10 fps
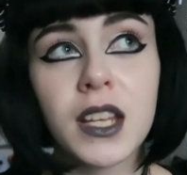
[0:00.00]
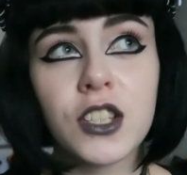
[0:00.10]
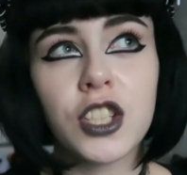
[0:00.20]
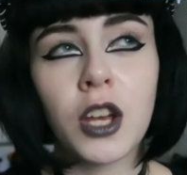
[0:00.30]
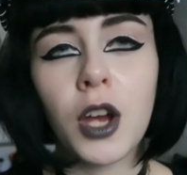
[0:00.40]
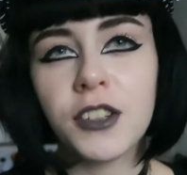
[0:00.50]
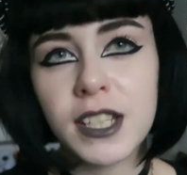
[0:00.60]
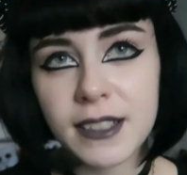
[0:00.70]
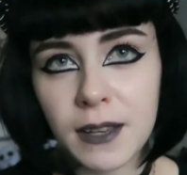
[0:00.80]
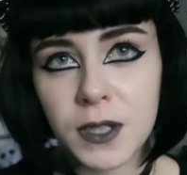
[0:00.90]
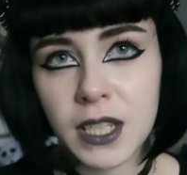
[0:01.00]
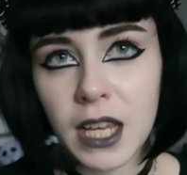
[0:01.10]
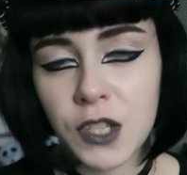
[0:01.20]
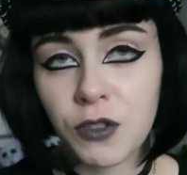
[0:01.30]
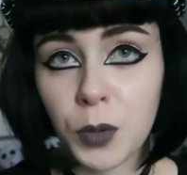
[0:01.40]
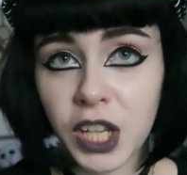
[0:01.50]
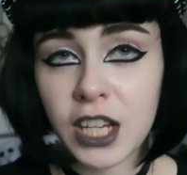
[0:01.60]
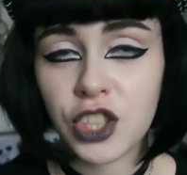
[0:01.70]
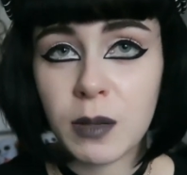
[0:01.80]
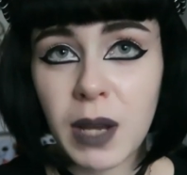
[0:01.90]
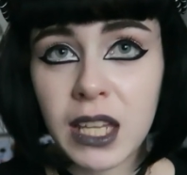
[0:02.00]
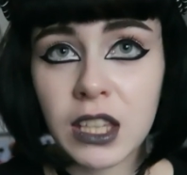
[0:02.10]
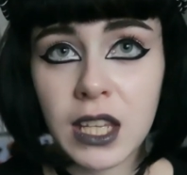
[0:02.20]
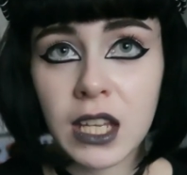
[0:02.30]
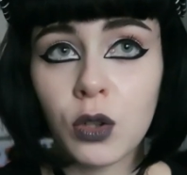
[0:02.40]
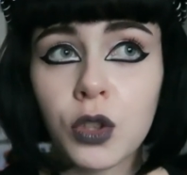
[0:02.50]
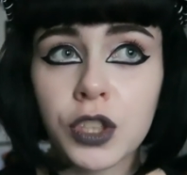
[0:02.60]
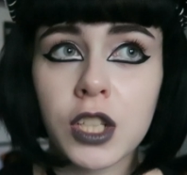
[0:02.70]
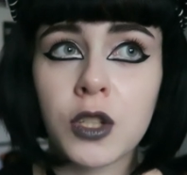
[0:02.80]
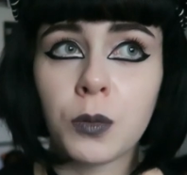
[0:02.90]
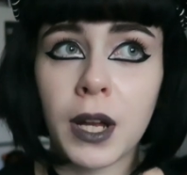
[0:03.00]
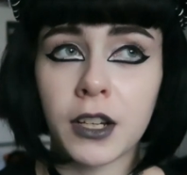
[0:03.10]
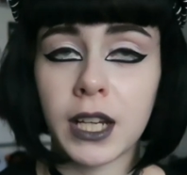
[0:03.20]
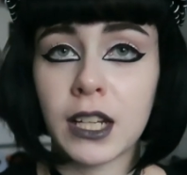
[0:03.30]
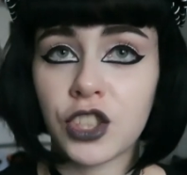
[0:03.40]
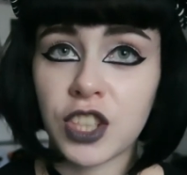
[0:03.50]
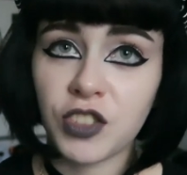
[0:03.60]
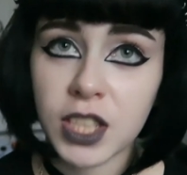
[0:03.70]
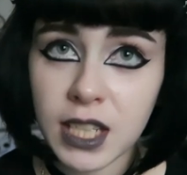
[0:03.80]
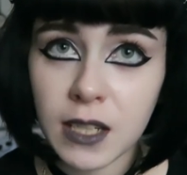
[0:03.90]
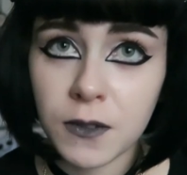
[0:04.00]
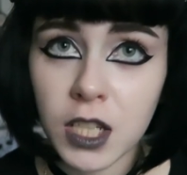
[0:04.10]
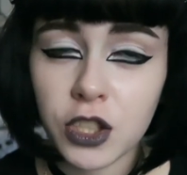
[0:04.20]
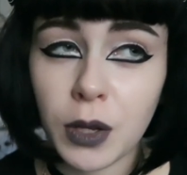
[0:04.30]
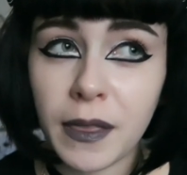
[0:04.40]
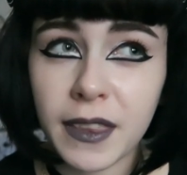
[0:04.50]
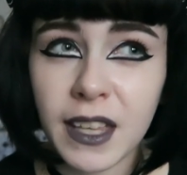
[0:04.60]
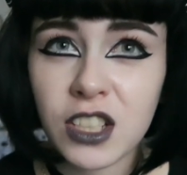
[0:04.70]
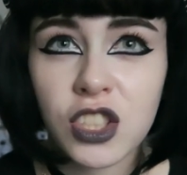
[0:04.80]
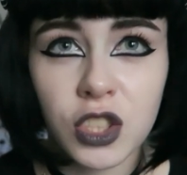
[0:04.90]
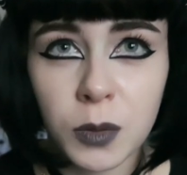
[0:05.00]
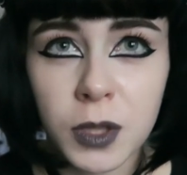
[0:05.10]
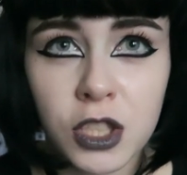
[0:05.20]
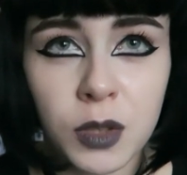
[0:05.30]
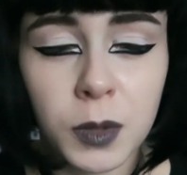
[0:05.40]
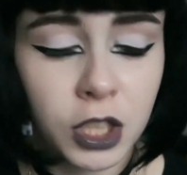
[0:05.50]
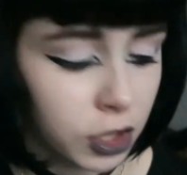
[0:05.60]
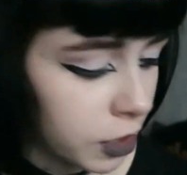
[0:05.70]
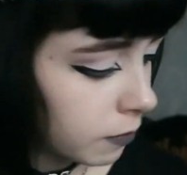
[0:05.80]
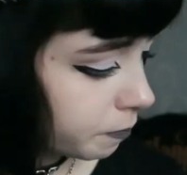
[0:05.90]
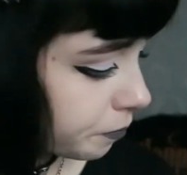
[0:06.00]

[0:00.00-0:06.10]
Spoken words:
So only 7 days from when I actually made the order to when I actually received it, so I think that's super, super good.